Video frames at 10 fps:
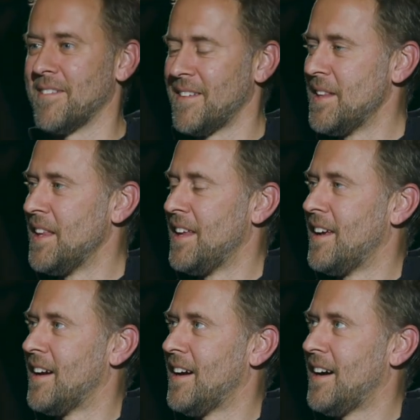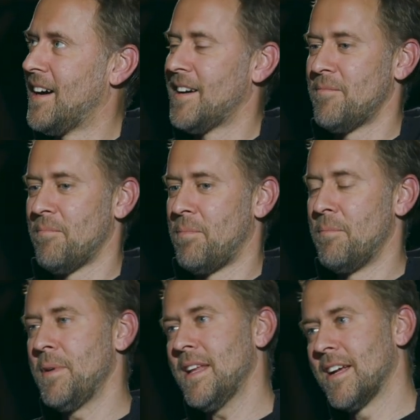Yeah. But
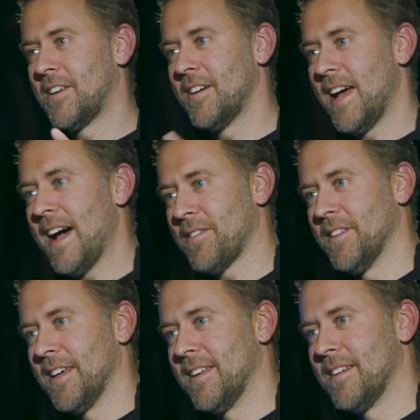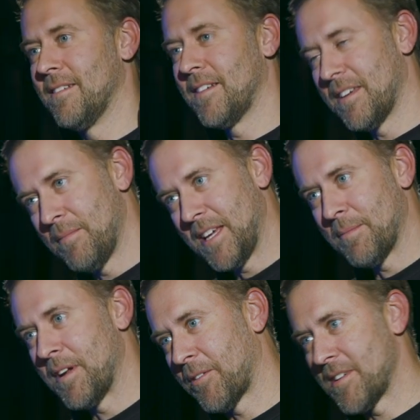being a good athlete can make you a
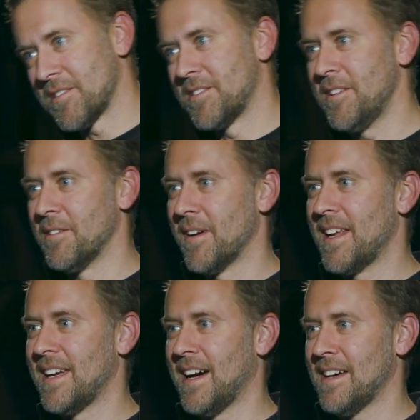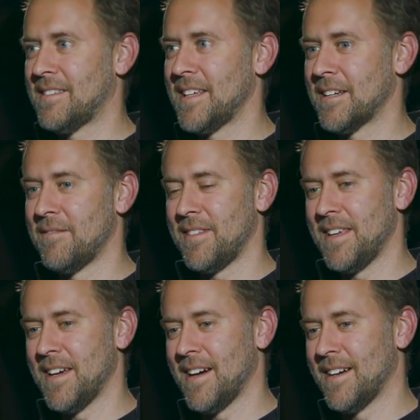better Christian too, right? I think of
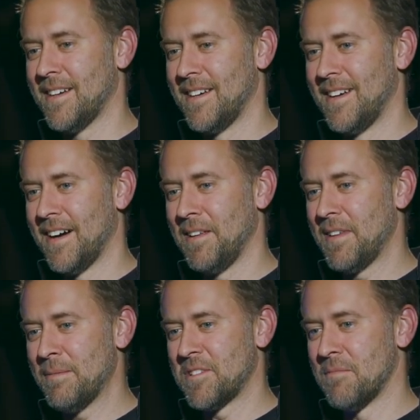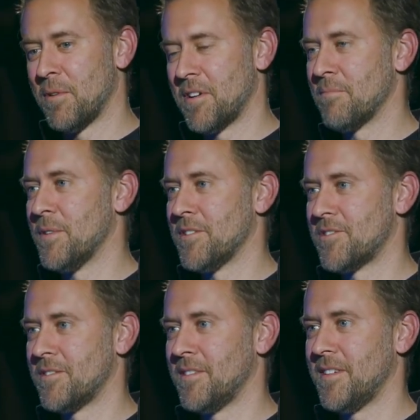I love the image of the burning bush.
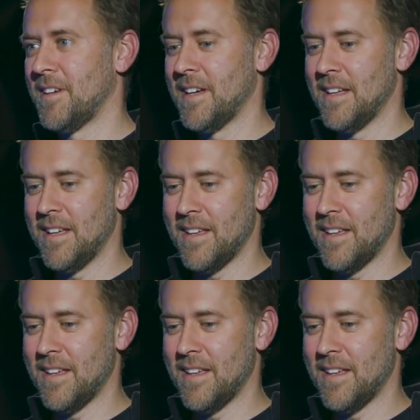Mm.